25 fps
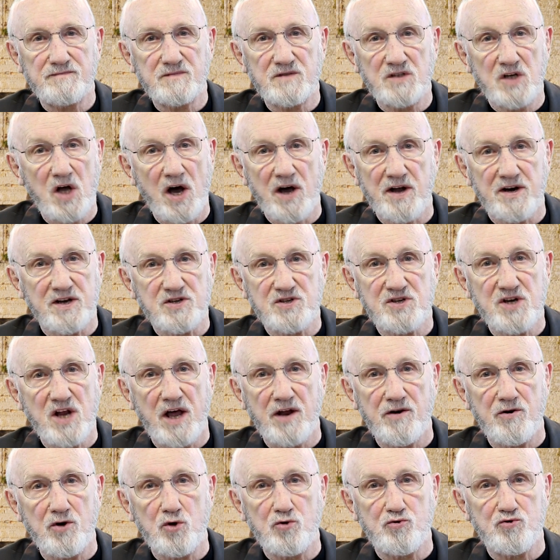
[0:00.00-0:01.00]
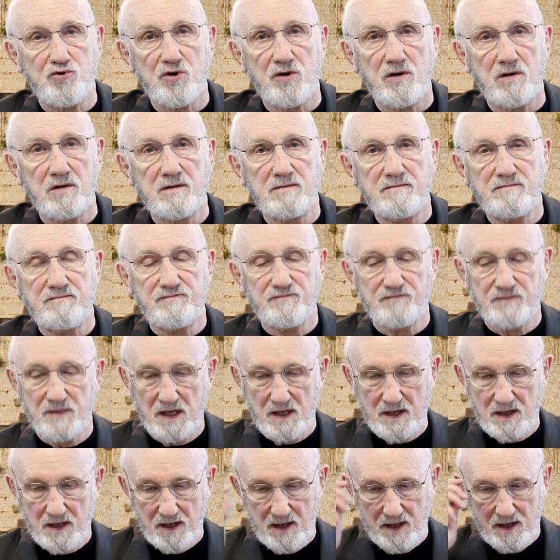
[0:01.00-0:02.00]
God is not neutral
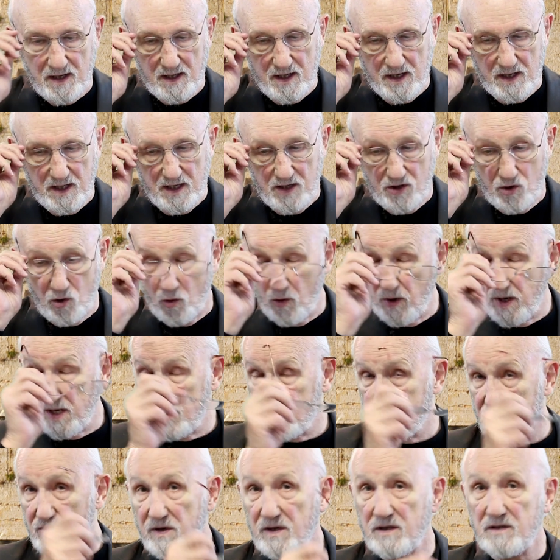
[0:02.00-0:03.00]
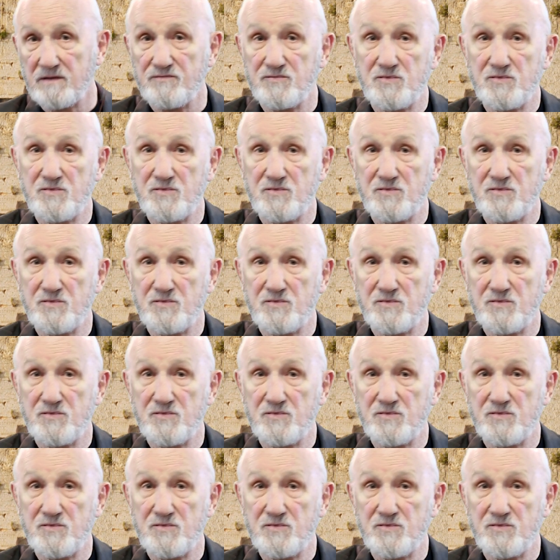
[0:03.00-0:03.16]
toward Israel.